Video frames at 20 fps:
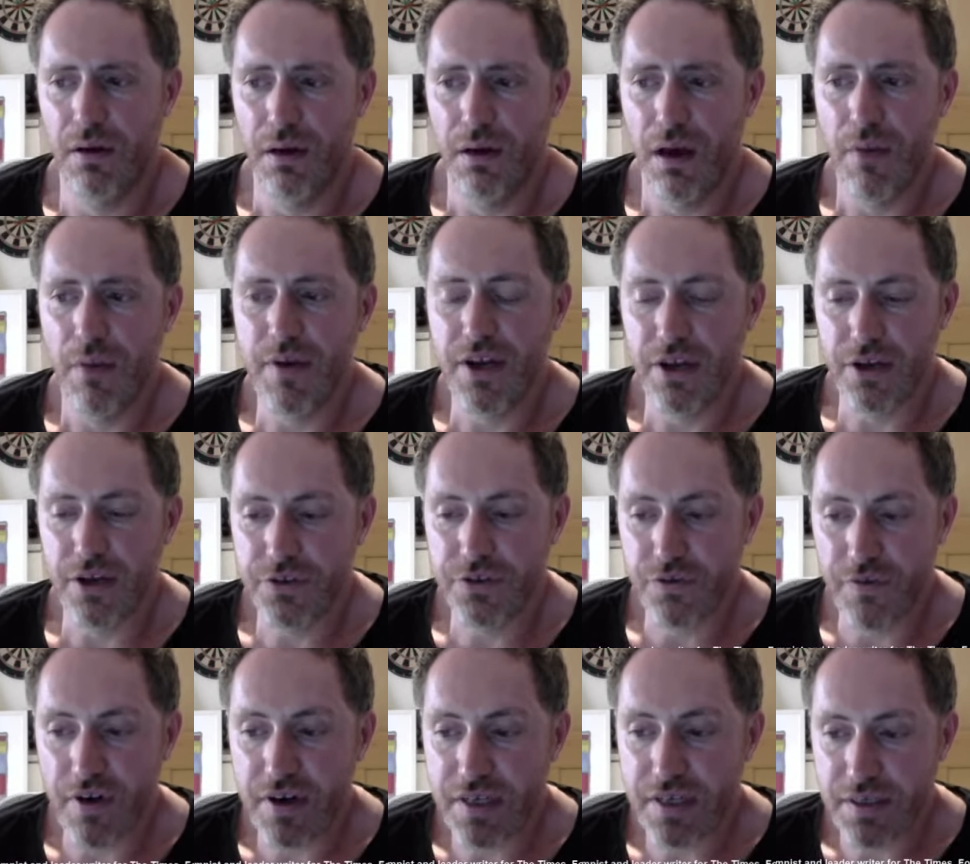mean, in a
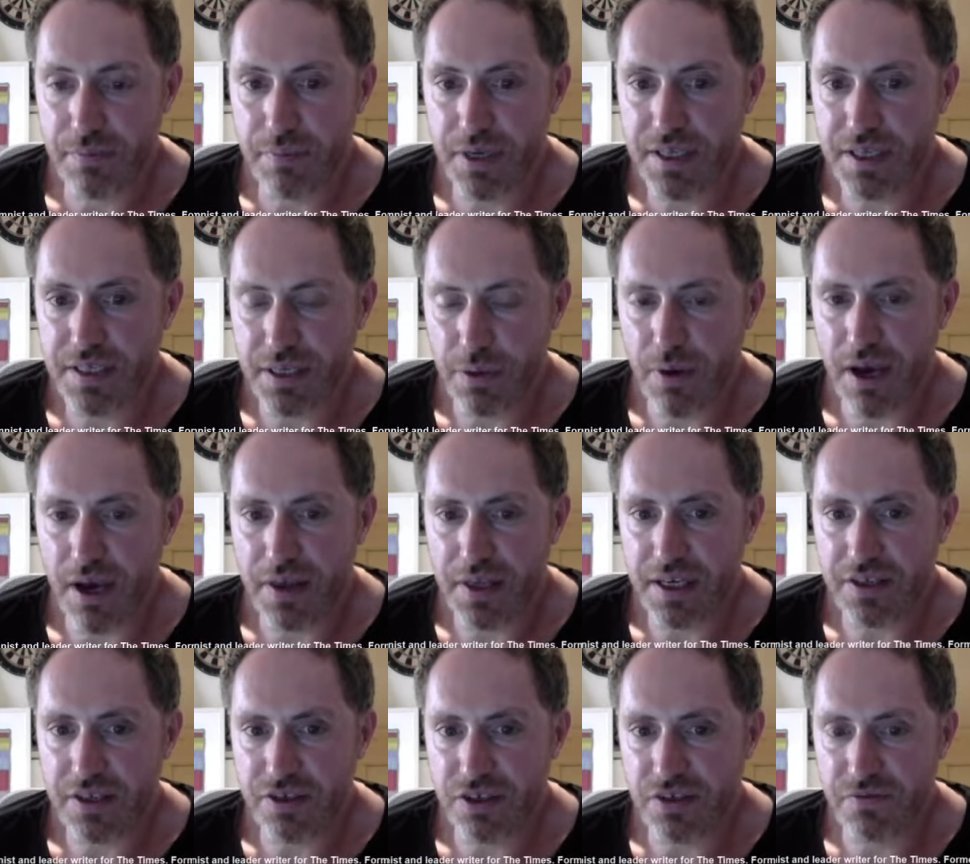very simplistic way, I think
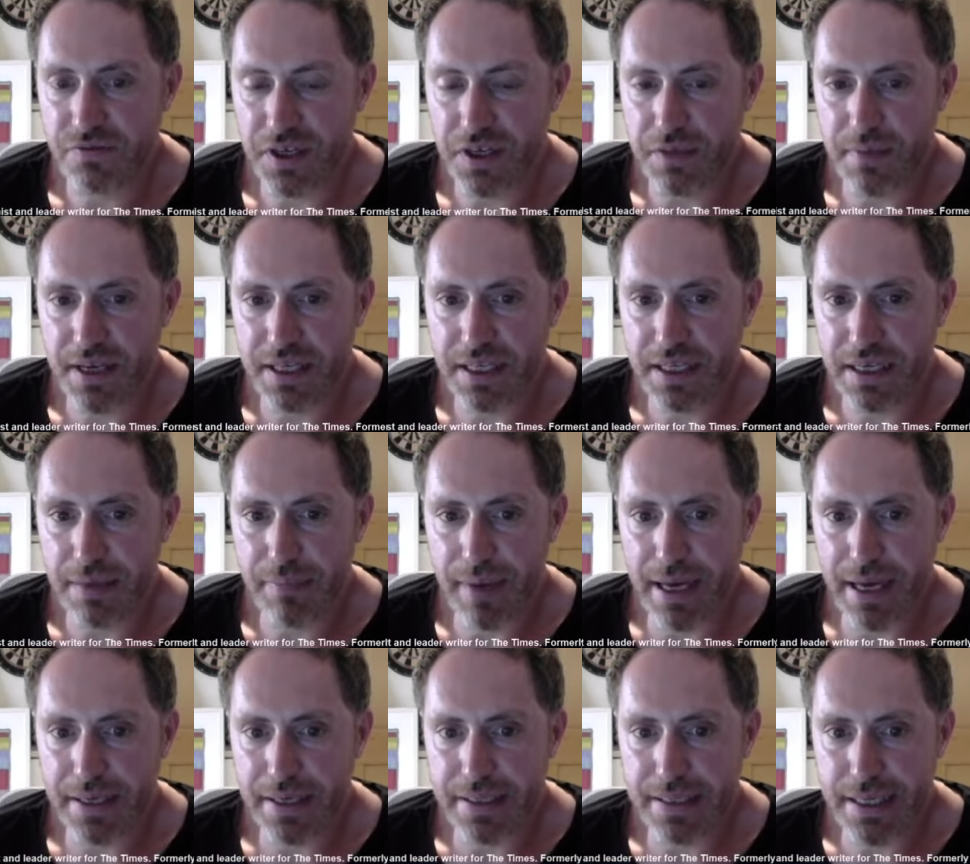it's just fundamentally a
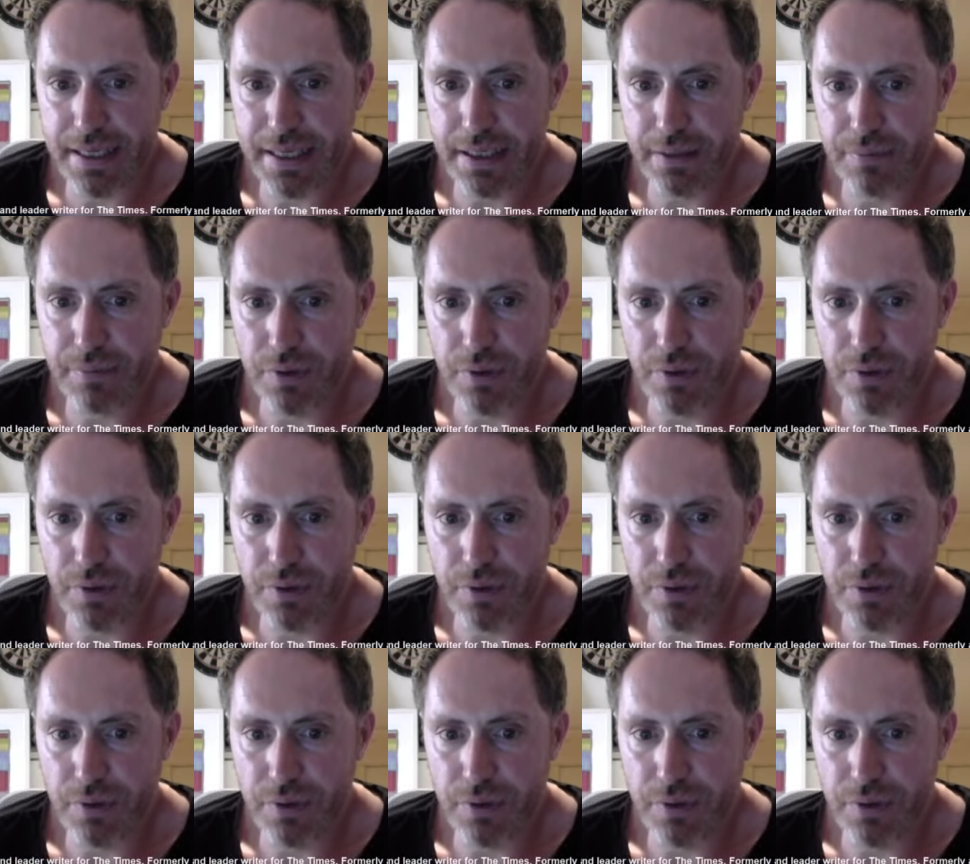bad idea.